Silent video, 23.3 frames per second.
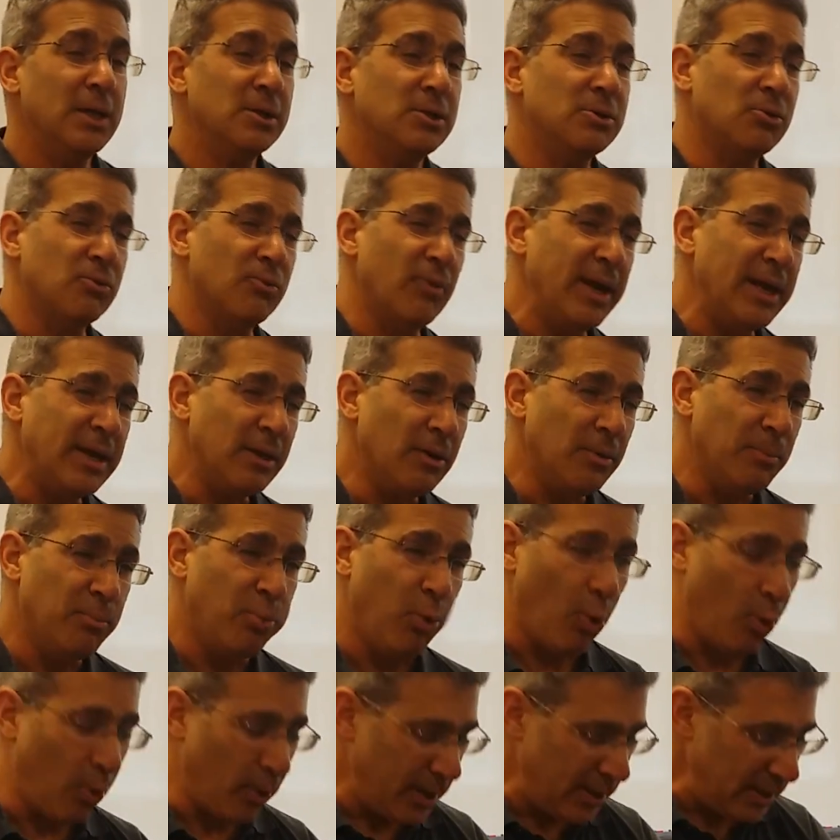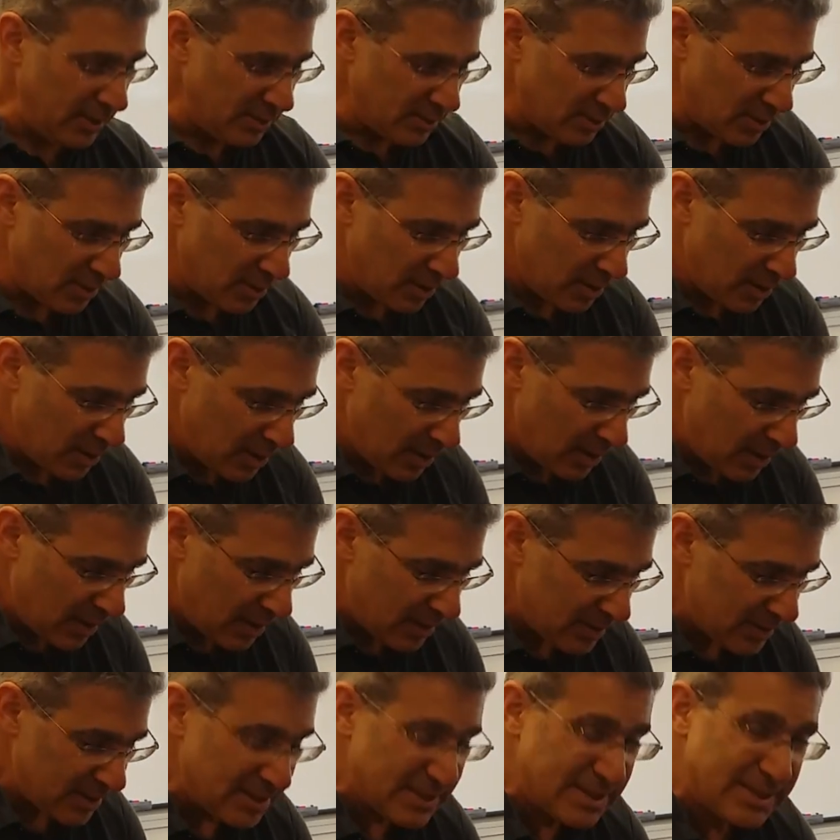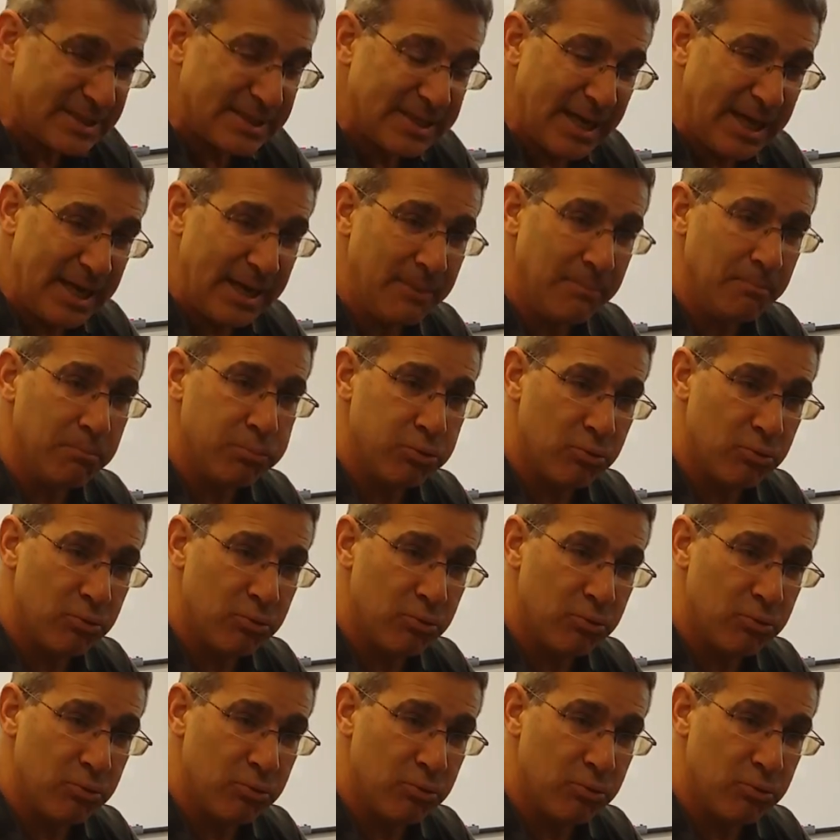Trigger point, the same